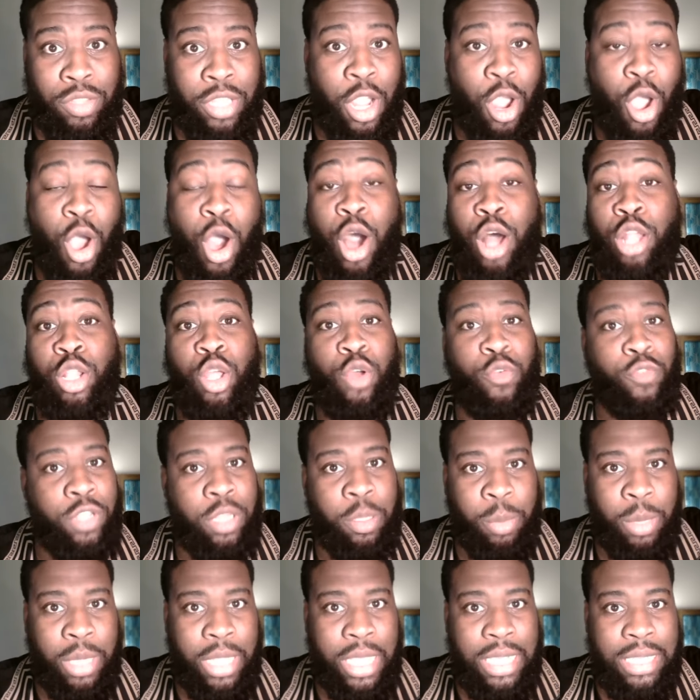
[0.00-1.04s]
They're all over the
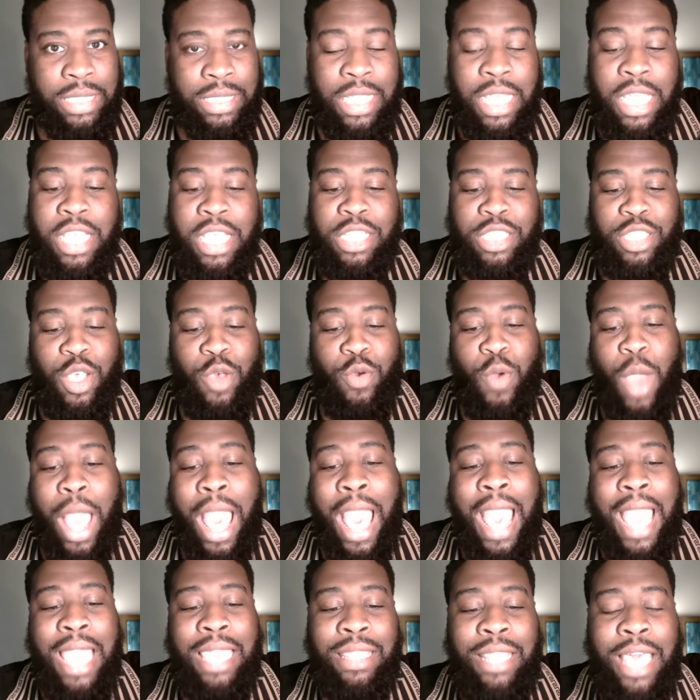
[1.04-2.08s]
place. So
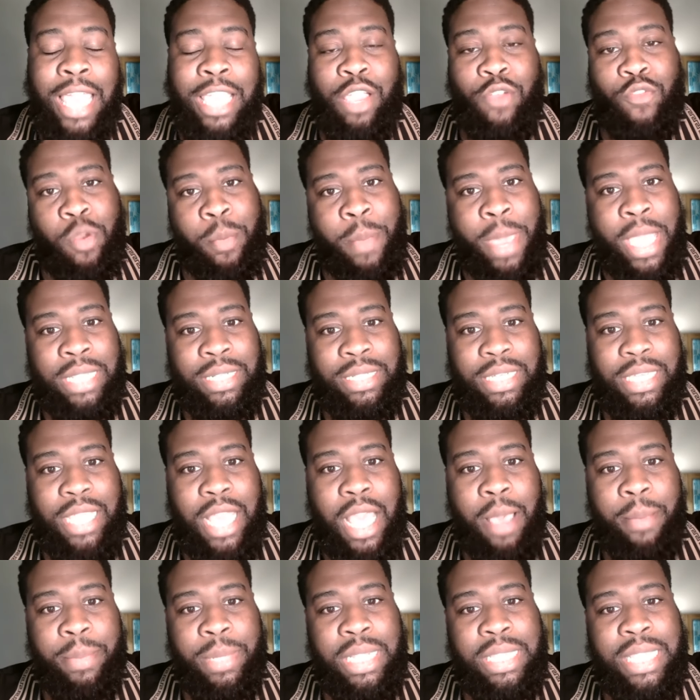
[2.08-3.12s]
I like a romantic
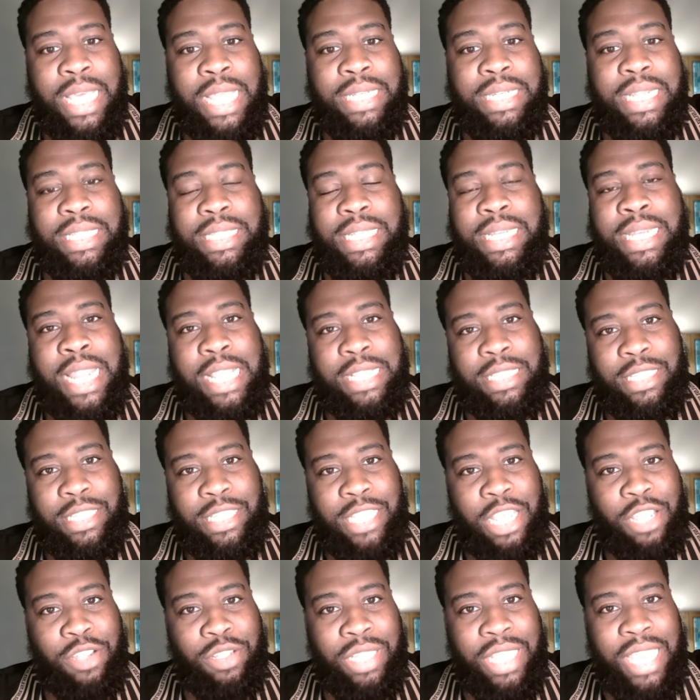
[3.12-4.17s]
comedy that doesn't
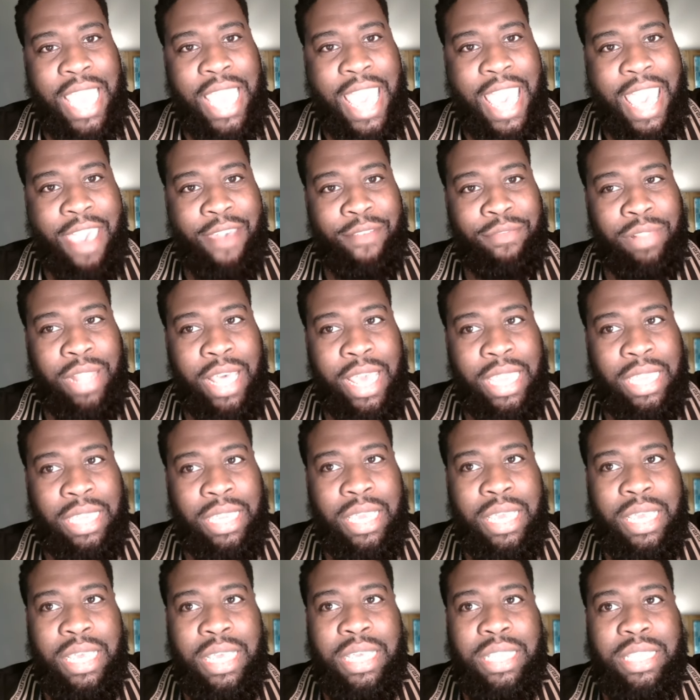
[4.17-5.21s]
necessarily have like
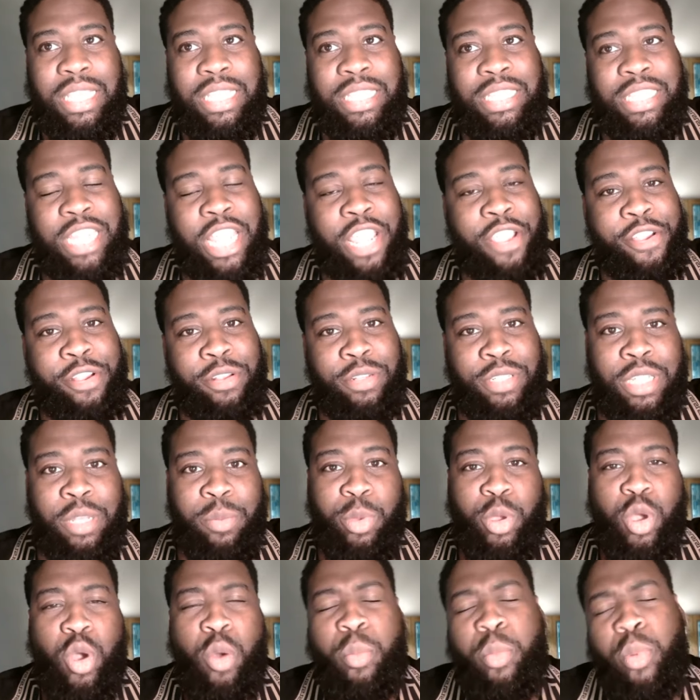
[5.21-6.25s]
the
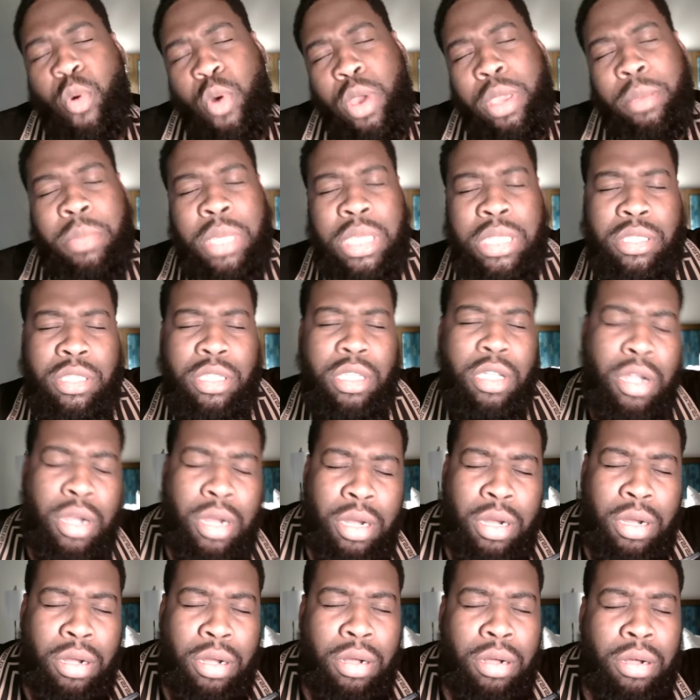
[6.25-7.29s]
stereotypical boy meets
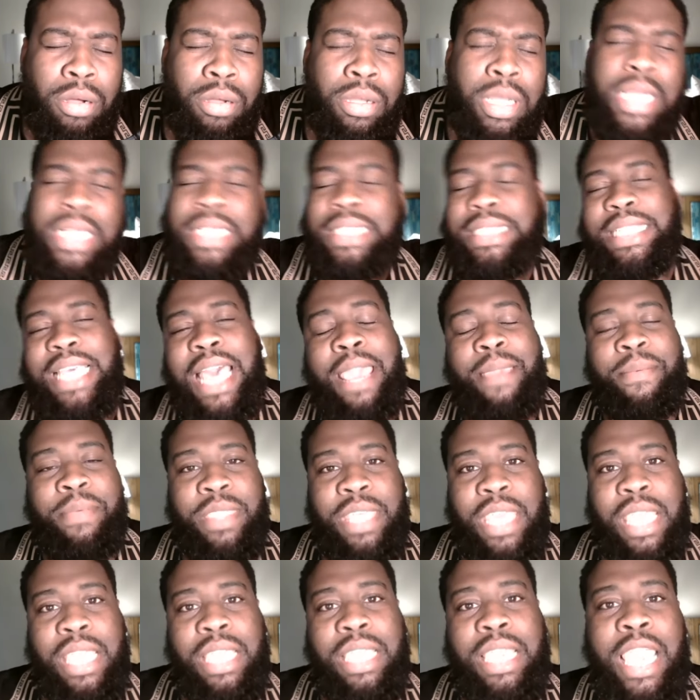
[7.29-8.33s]
girl type
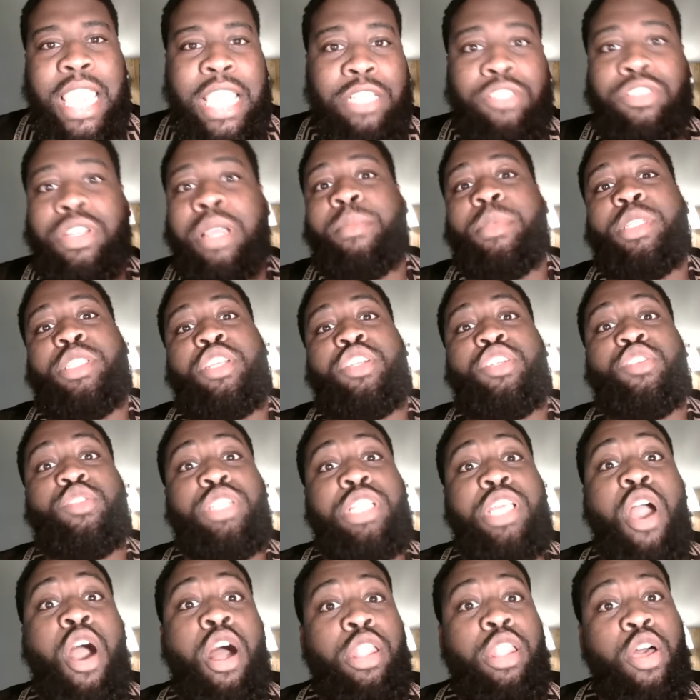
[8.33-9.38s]
thing. K dramas are
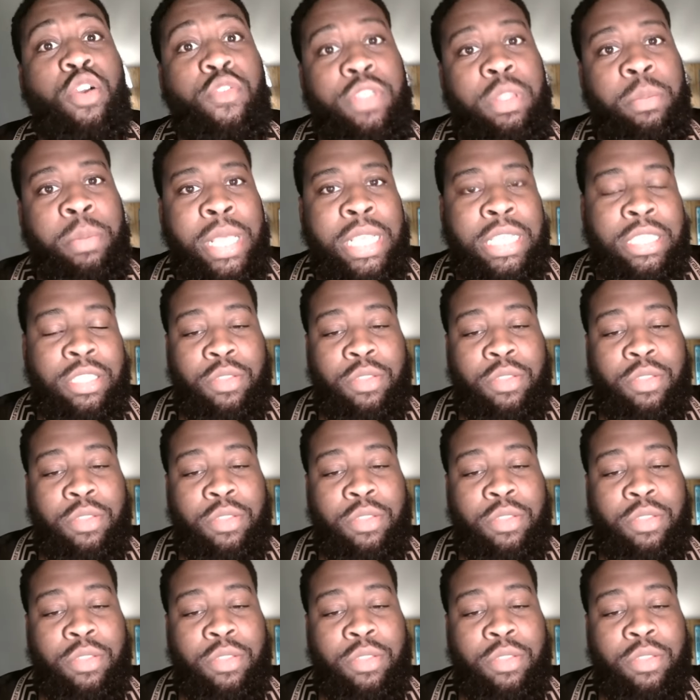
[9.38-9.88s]
usually all over the place.